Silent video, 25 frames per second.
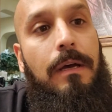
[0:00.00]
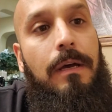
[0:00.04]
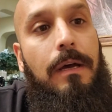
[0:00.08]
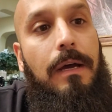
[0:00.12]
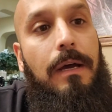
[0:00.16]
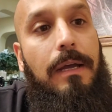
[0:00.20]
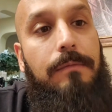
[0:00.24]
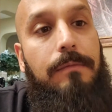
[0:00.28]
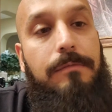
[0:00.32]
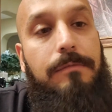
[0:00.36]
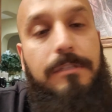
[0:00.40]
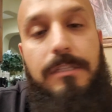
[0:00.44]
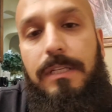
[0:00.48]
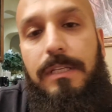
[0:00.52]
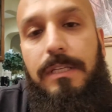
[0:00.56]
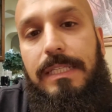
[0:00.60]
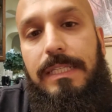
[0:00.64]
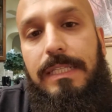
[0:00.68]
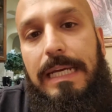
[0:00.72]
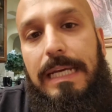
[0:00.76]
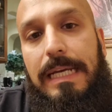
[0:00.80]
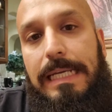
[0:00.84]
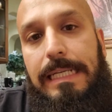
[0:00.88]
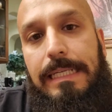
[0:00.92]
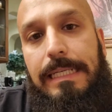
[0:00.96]
I am sitting
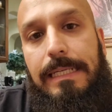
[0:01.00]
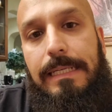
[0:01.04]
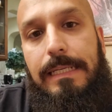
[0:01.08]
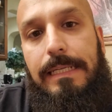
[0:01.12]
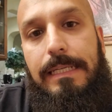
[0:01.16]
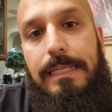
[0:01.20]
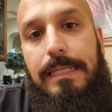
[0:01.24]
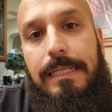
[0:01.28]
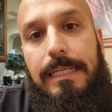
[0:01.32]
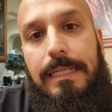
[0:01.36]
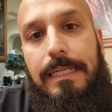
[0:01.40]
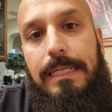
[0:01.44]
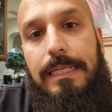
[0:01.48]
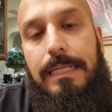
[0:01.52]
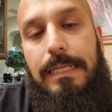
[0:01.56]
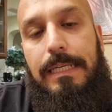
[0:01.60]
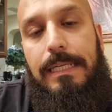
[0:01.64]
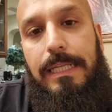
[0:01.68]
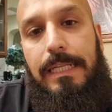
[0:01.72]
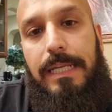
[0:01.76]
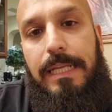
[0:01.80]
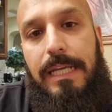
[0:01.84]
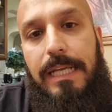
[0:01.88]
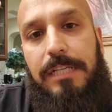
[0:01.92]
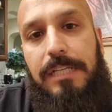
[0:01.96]
tight
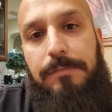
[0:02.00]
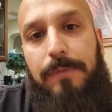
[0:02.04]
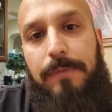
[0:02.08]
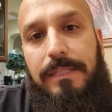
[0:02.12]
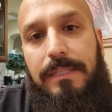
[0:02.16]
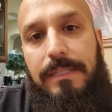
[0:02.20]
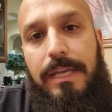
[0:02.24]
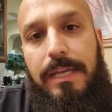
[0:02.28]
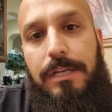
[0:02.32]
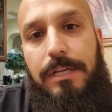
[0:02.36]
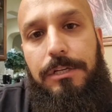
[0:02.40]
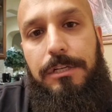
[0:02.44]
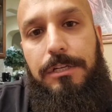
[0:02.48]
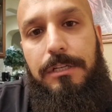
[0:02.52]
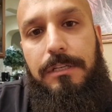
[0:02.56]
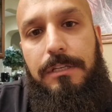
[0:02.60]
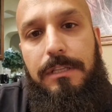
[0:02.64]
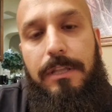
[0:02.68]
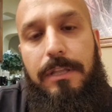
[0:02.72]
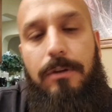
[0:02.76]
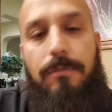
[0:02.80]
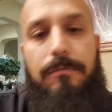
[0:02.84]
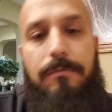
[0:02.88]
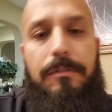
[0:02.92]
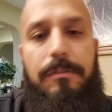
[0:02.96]
in expectation
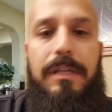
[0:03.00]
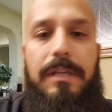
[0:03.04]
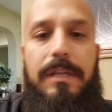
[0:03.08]
that over the next